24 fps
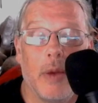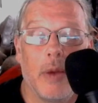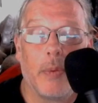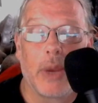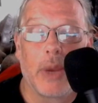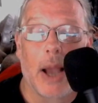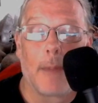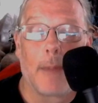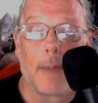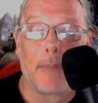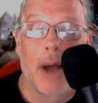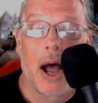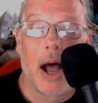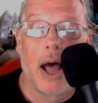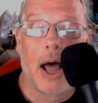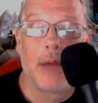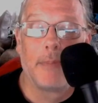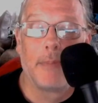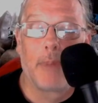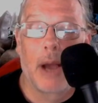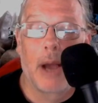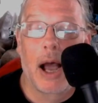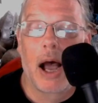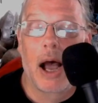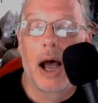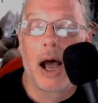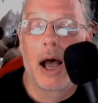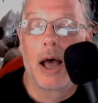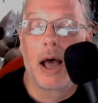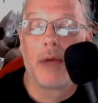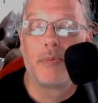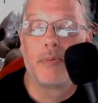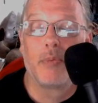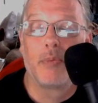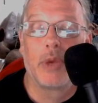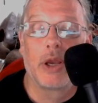we got Pon
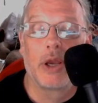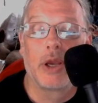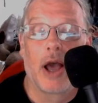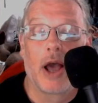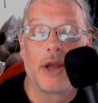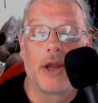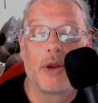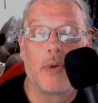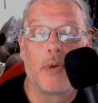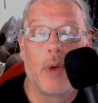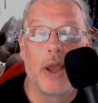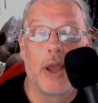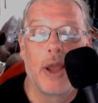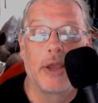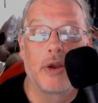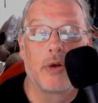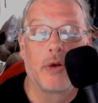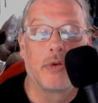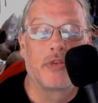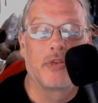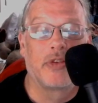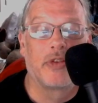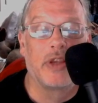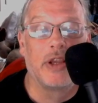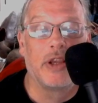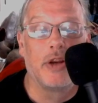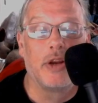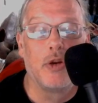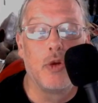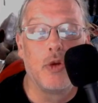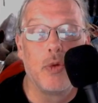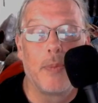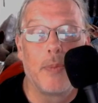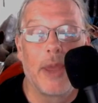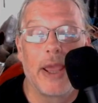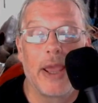Pon, we got Juegos y
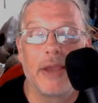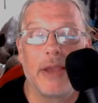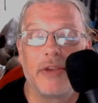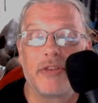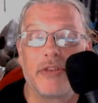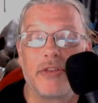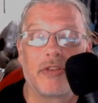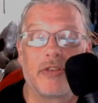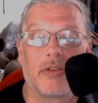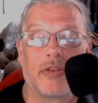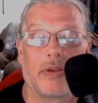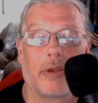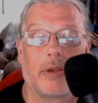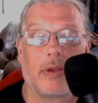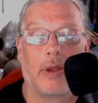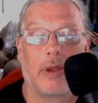Nubes,